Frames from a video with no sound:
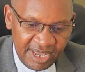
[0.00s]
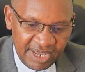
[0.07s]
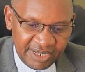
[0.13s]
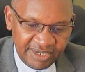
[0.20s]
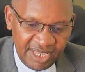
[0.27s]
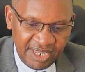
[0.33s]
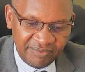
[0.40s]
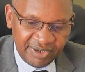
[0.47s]

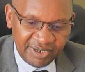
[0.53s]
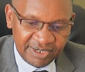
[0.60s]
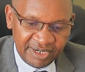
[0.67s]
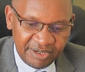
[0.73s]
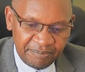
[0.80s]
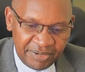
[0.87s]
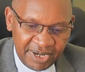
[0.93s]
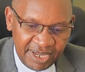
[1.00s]
and every
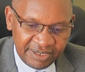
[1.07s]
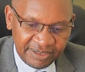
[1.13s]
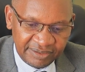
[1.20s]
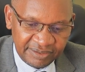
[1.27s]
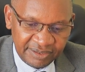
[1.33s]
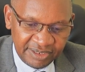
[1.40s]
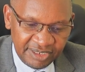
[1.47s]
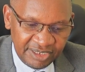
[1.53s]
green
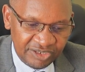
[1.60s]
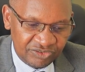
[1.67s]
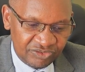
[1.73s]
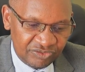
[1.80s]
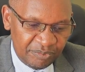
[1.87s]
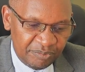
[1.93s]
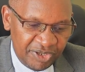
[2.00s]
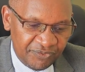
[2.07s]
plant is
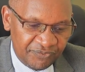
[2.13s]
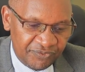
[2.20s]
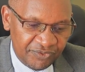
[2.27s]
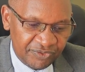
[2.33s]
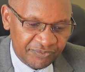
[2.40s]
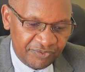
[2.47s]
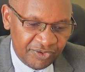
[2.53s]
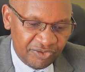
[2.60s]
to be
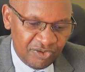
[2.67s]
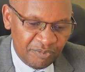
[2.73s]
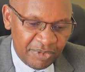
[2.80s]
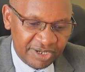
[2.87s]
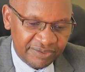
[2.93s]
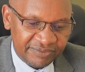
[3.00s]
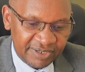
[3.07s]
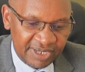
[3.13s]
food for
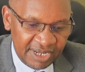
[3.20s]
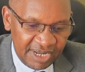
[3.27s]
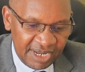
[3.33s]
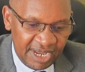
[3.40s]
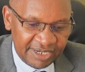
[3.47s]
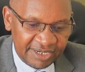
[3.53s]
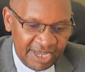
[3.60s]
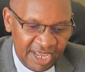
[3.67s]
humans
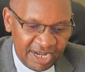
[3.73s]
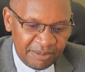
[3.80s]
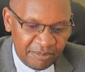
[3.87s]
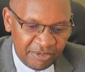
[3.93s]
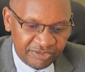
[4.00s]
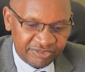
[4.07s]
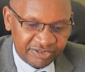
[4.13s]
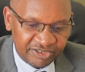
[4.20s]
and
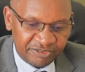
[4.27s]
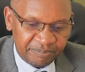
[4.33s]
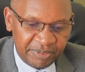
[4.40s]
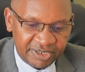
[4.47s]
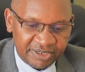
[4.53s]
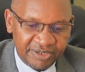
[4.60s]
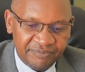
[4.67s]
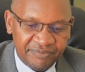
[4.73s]
animals
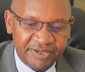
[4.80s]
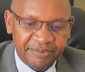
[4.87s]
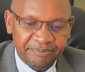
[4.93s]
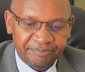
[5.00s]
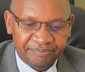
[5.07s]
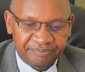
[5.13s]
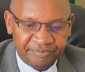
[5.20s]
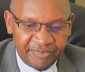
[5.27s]

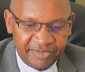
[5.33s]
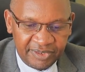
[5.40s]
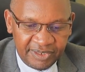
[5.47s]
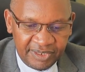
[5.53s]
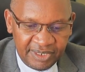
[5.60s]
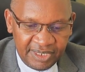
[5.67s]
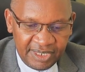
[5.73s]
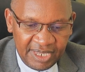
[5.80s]
respectively.
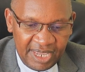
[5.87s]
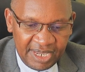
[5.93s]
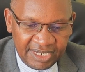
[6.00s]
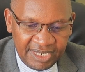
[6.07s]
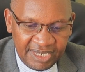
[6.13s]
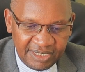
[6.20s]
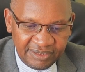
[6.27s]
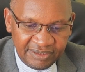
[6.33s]

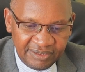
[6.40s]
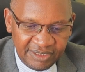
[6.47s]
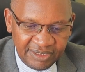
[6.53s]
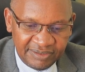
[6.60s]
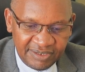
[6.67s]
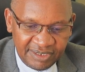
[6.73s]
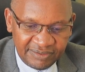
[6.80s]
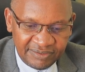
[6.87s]
Again,
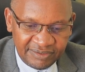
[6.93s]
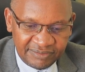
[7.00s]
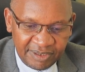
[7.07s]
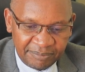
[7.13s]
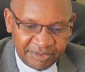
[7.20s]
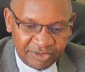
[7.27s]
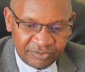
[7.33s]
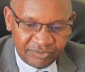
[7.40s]
in Genesis
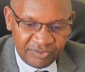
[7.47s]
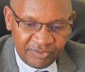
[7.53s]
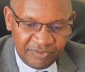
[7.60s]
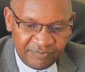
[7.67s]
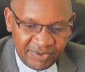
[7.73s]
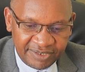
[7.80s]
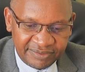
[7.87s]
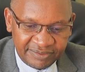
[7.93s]
chapter
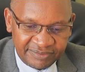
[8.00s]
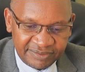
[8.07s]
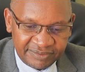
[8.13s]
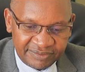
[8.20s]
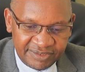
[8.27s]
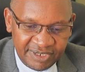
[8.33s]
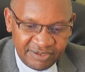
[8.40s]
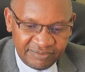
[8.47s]
2, verses
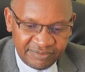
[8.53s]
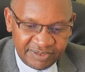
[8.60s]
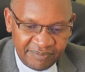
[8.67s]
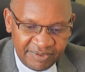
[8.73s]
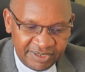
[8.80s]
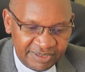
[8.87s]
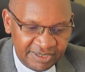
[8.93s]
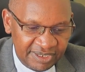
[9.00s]
16 to
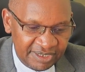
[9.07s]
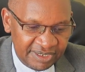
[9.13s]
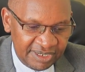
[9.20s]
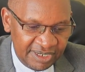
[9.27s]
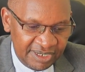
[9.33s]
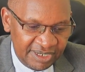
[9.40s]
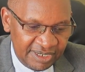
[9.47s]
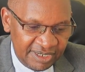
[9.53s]

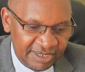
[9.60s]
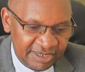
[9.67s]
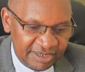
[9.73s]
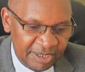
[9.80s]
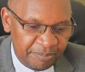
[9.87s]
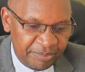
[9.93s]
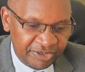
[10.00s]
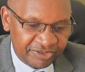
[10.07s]
17,
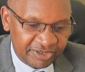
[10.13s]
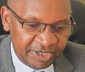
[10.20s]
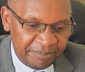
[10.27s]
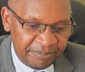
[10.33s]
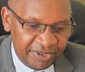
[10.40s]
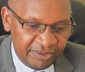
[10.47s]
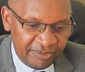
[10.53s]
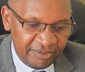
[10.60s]
the
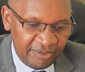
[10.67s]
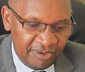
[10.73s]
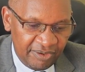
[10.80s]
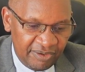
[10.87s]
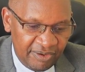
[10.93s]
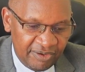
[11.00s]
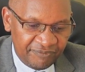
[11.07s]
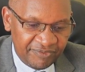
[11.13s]
prescription
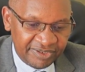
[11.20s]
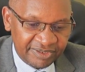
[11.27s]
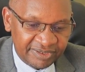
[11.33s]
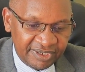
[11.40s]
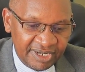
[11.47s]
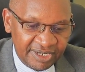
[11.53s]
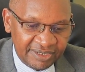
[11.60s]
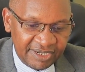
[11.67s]
of
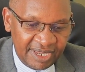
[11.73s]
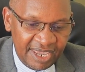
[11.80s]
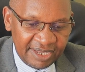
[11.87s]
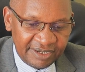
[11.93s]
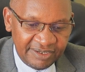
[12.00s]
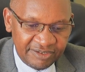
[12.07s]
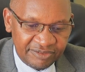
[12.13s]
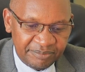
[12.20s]
vegetarian
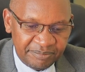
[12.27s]
diet